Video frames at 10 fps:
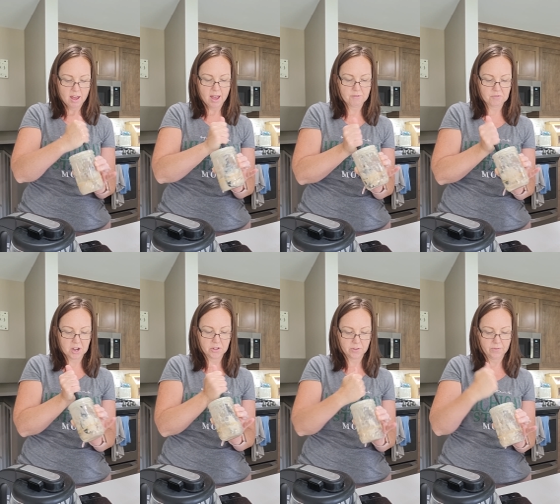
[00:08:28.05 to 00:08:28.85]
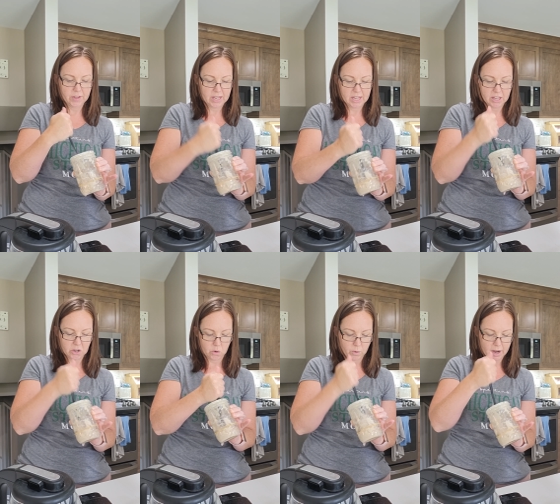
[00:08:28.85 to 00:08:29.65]
every other
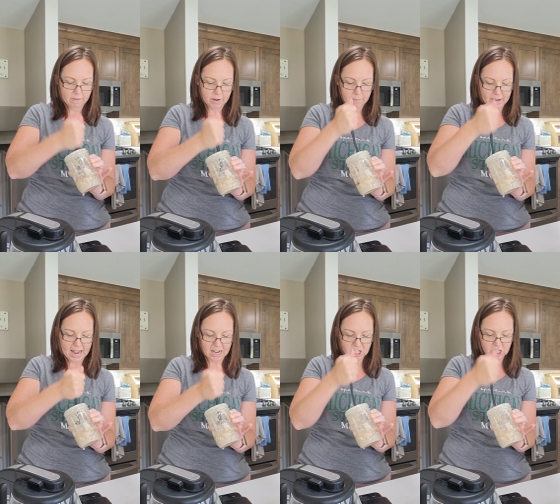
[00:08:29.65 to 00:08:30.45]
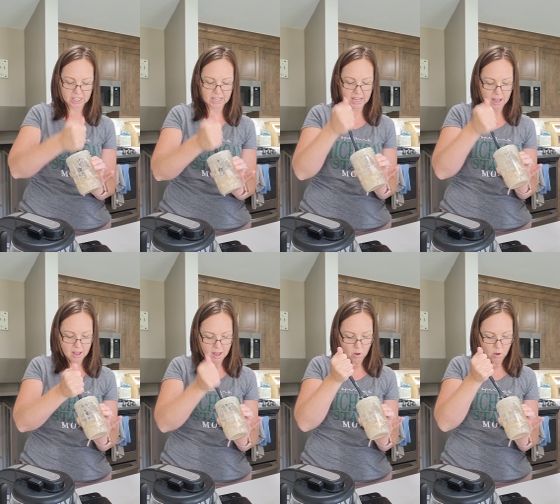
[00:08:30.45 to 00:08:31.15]
feeding or whatever, but actually